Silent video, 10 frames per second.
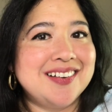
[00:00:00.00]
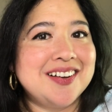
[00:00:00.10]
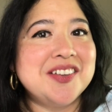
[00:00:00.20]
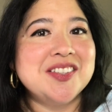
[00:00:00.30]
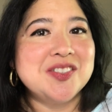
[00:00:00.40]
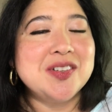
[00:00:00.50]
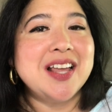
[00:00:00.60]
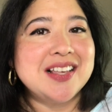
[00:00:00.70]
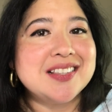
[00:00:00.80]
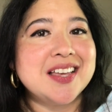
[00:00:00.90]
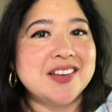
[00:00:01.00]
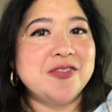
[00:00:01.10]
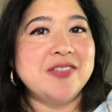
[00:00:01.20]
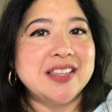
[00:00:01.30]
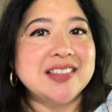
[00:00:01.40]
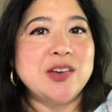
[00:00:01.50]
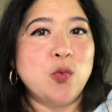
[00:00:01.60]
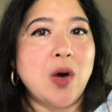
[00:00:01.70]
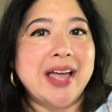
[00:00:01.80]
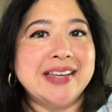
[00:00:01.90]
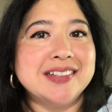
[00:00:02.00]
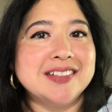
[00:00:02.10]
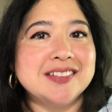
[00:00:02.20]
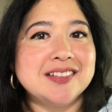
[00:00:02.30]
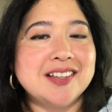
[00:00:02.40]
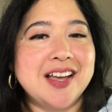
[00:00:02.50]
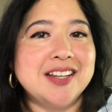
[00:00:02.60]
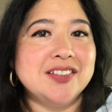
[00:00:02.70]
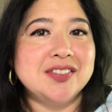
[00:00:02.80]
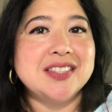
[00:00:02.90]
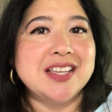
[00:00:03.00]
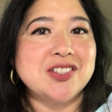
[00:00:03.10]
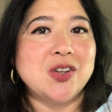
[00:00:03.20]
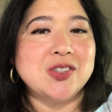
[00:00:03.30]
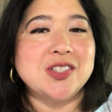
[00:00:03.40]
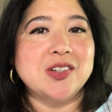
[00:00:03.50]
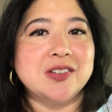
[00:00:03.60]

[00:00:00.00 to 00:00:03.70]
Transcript: Oh, this one has like a faintly wine kind of scent also.